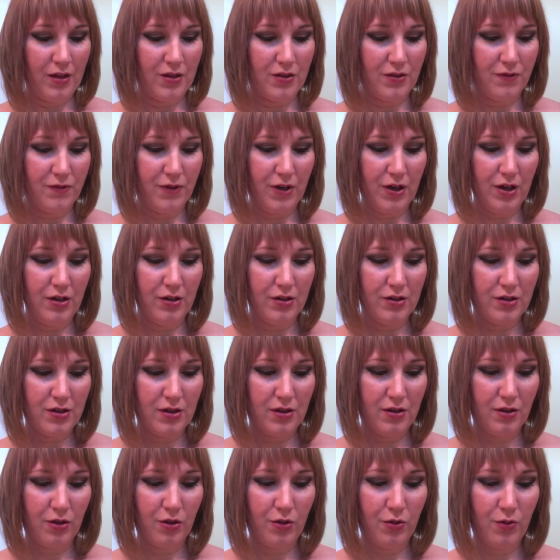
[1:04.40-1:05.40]
As far as
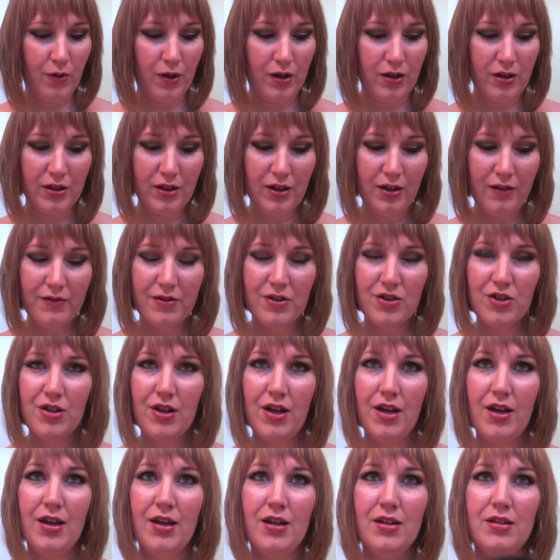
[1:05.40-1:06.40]
the quality of the
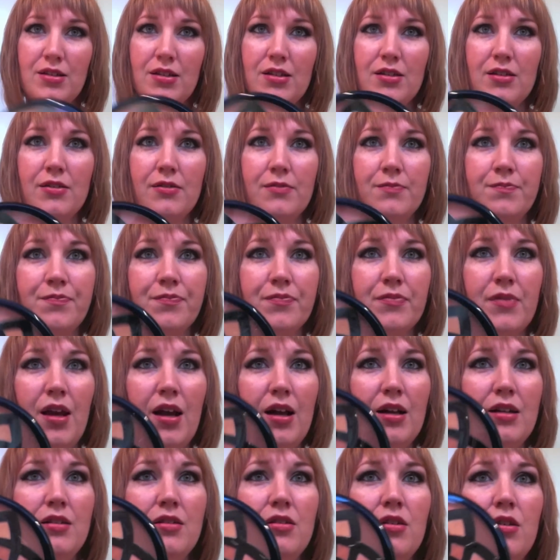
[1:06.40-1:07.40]
shades,
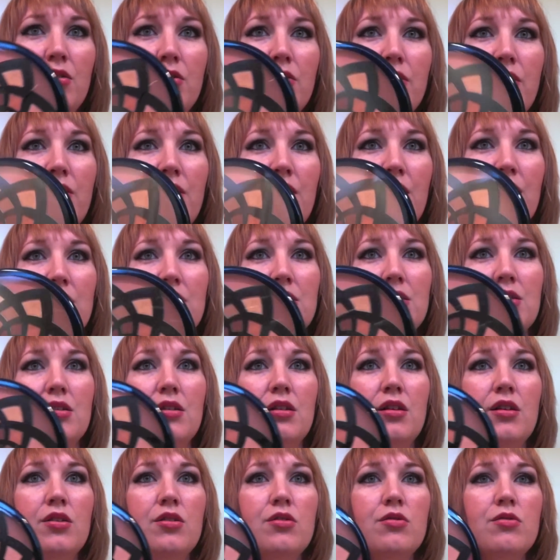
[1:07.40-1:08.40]
I don't think
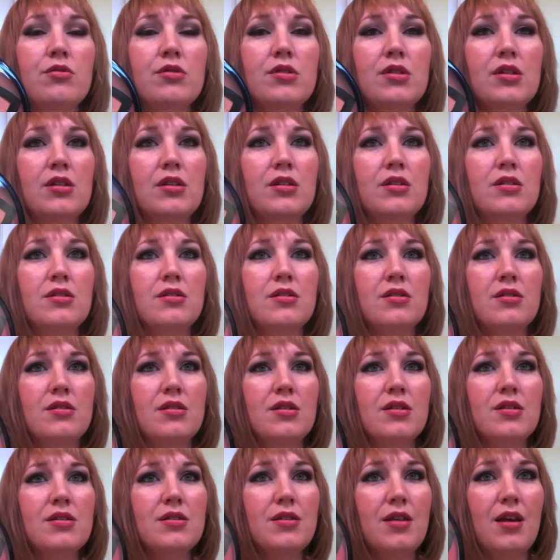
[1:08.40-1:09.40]
Stila uses
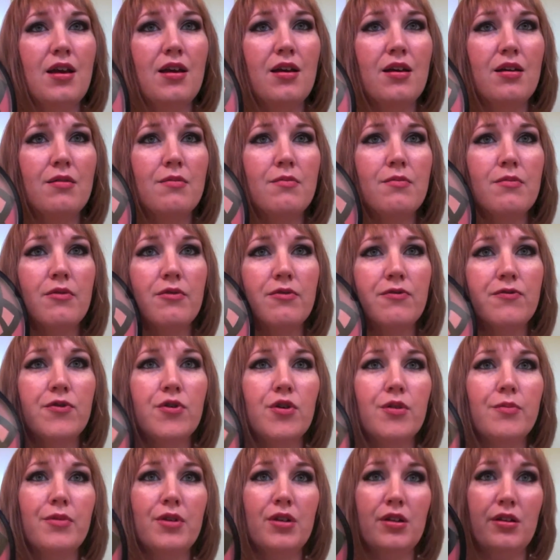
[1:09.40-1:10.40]
the same
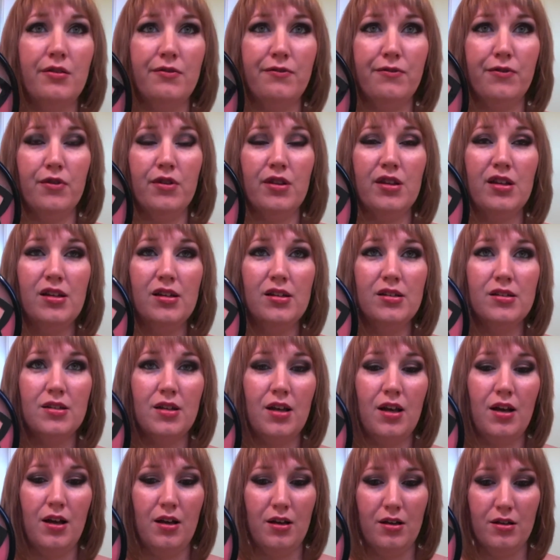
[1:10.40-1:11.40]
formula for these
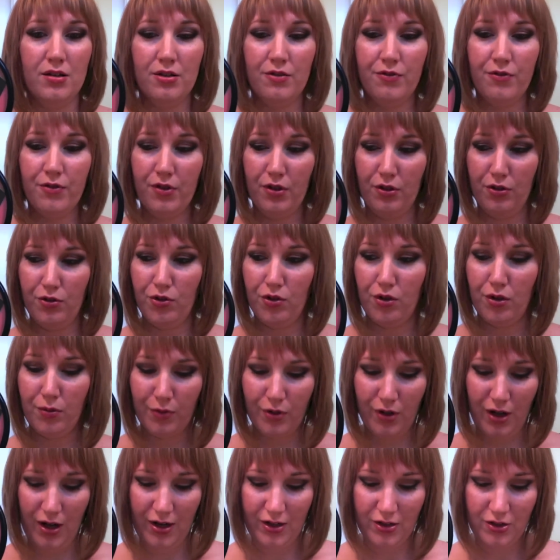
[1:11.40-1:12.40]
as for their
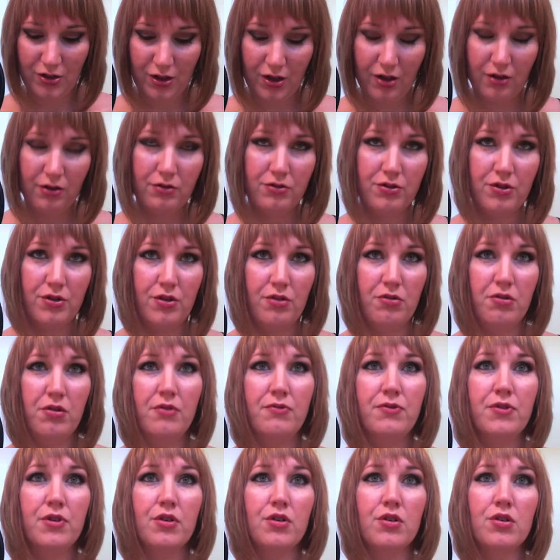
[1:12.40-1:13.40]
normal eyeshadows. So
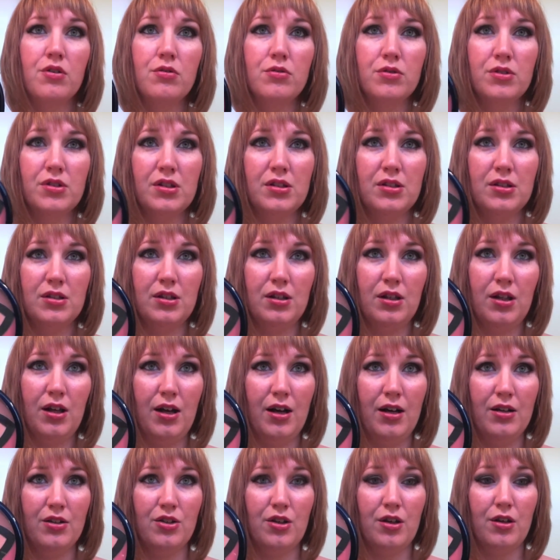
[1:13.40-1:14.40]
if you're used to Stila
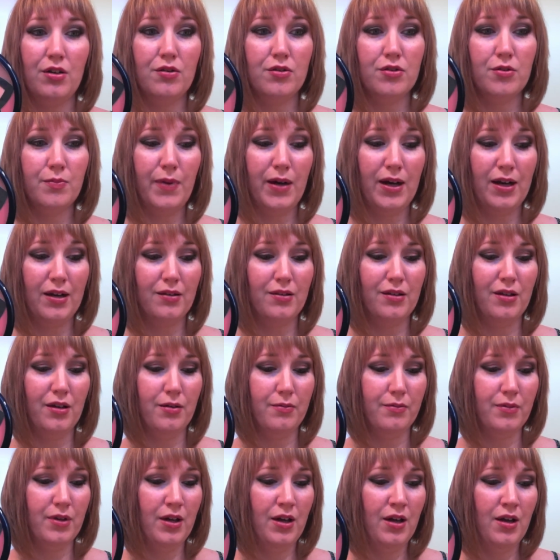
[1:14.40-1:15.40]
eyeshadows, buying
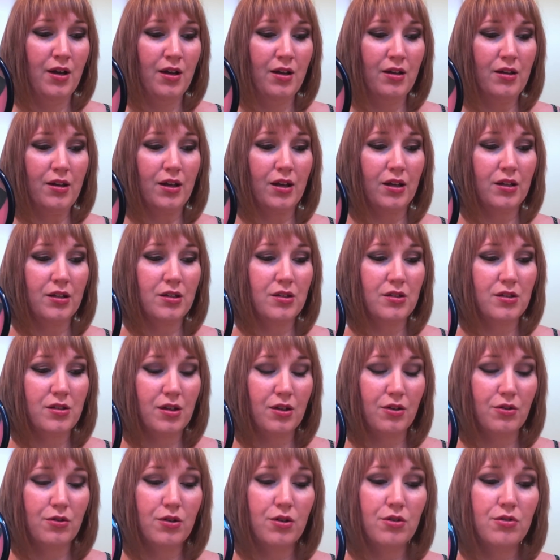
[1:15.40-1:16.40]
them like in the
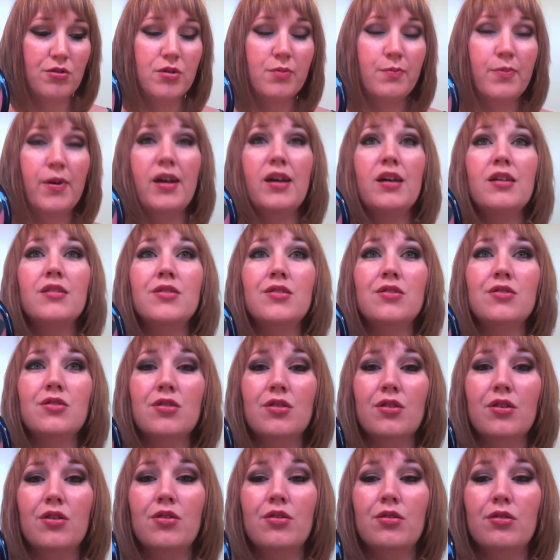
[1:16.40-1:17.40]
single-use
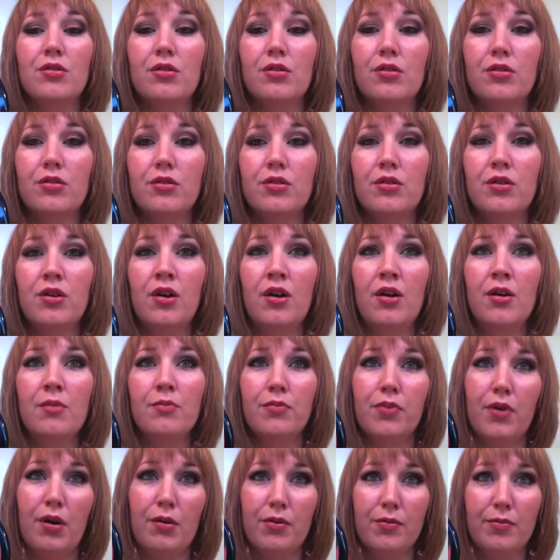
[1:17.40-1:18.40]
pans, you're
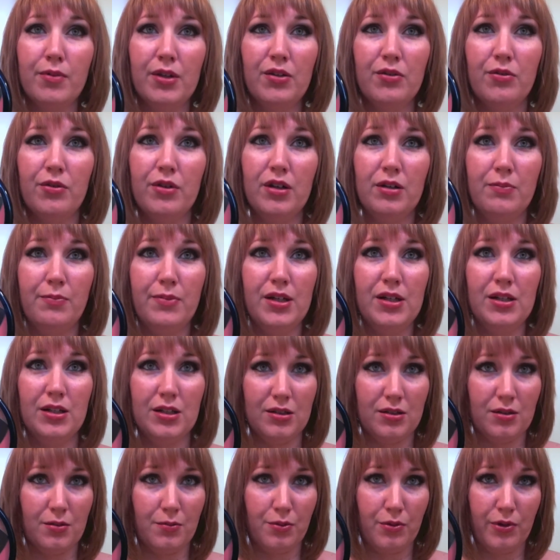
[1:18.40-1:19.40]
probably going to be
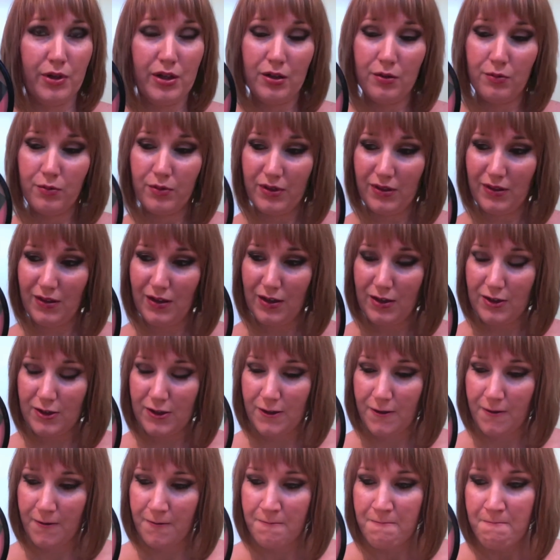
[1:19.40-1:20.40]
disappointed with
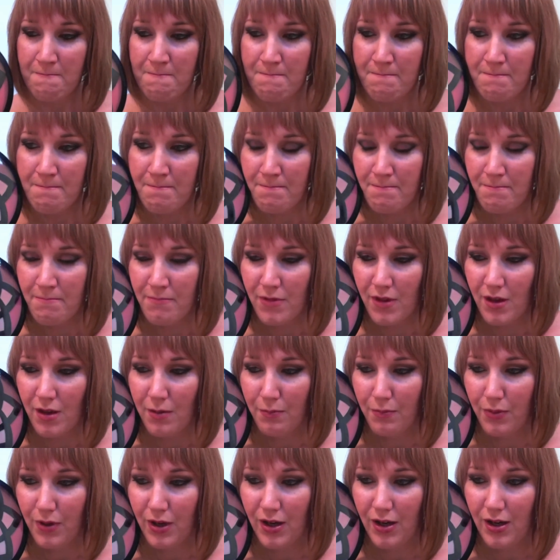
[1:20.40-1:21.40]
these.
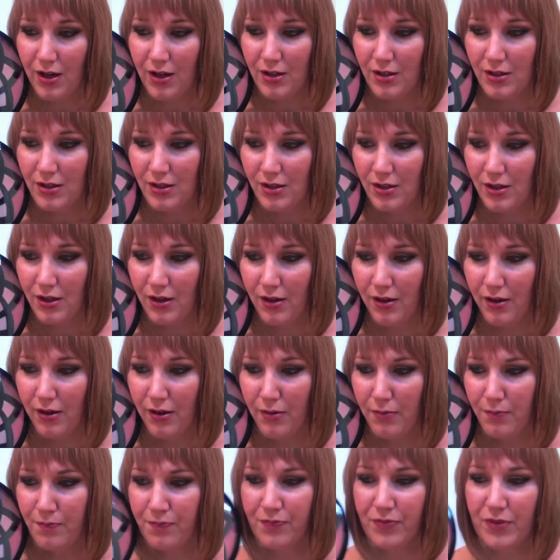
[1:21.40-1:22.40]
But
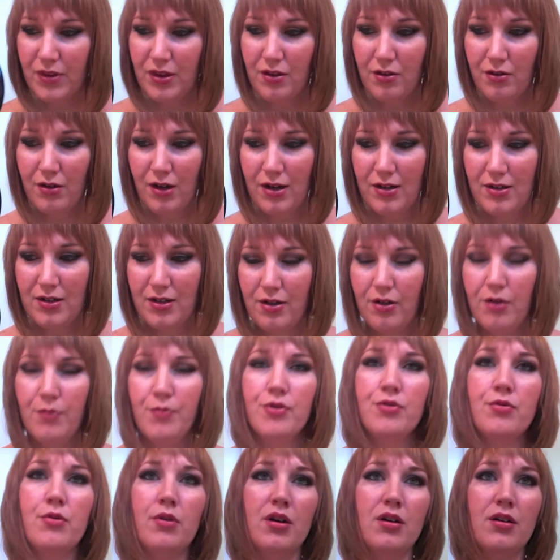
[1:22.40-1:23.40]
they're not
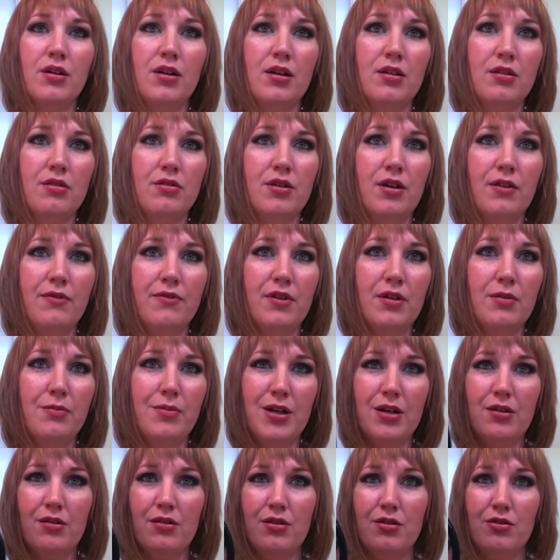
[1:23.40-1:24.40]
terrible quality. They're definitely
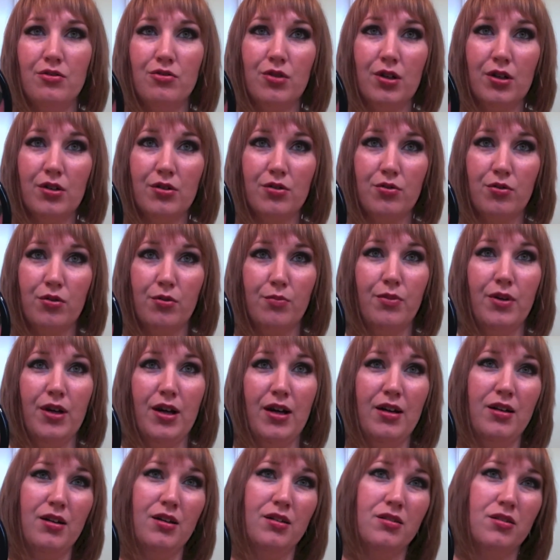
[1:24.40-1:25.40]
better than drugstore
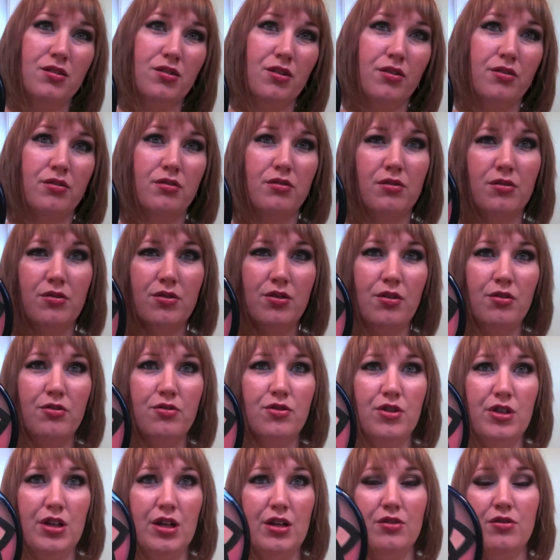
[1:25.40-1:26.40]
brand, and
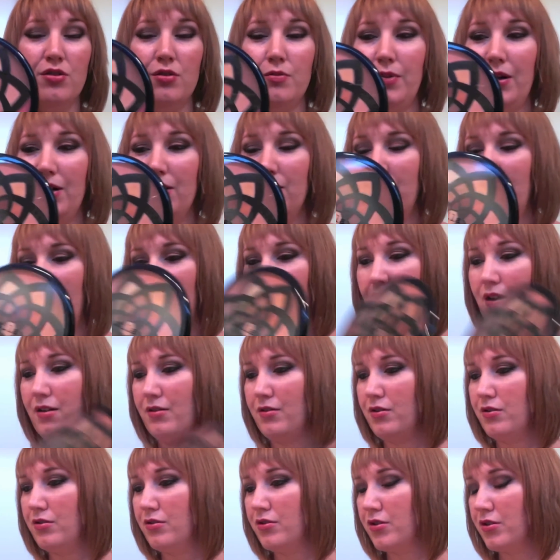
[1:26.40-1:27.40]
certain shades are better than
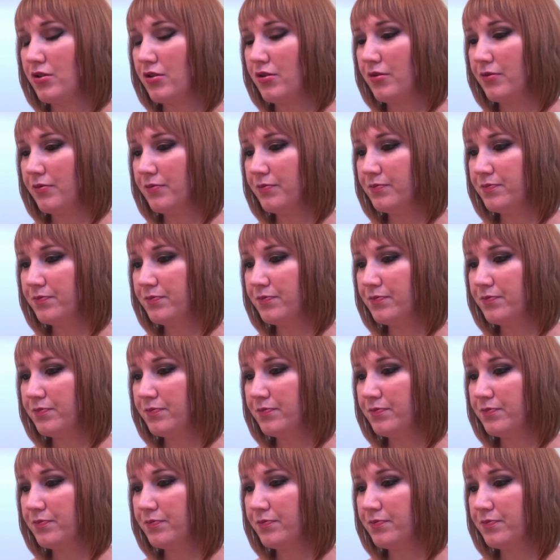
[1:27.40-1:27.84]
others.